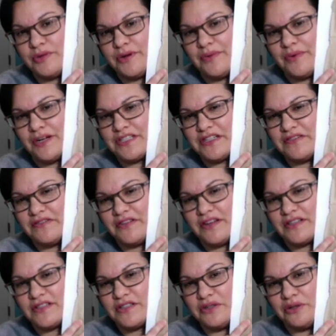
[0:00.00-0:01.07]
in watching
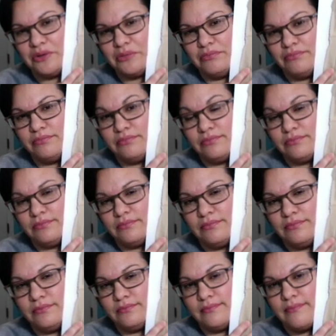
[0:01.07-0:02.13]
Flosstube
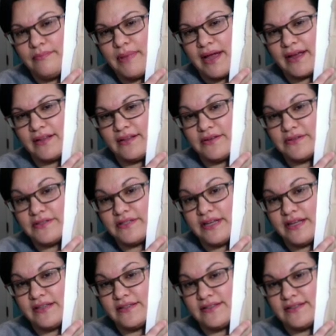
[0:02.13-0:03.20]
back in those
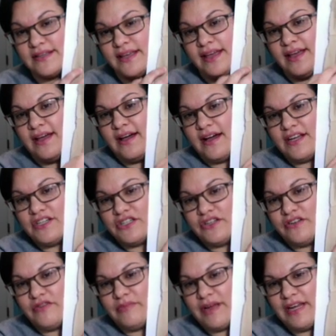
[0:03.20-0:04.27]
days, I should
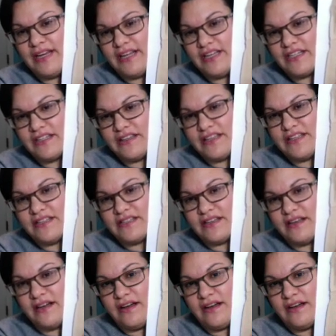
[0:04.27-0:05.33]
have made each of these
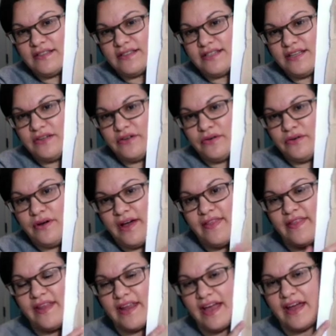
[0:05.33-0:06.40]
a single and
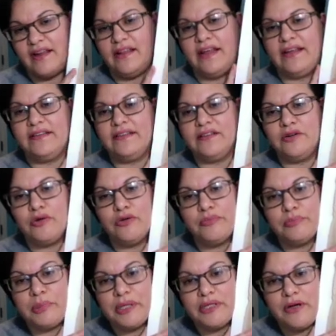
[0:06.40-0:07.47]
then had like little
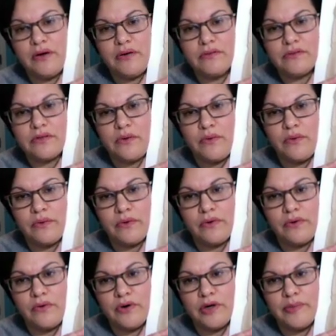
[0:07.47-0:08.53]
pillows or
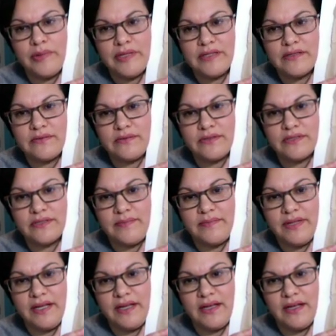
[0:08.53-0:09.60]
ornaments or
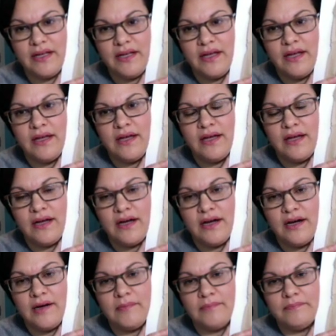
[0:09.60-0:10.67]
something.
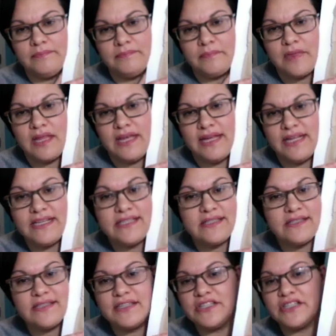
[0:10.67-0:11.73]
It is
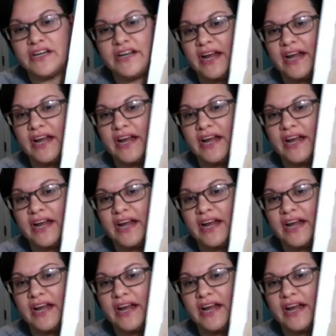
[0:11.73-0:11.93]
stitched on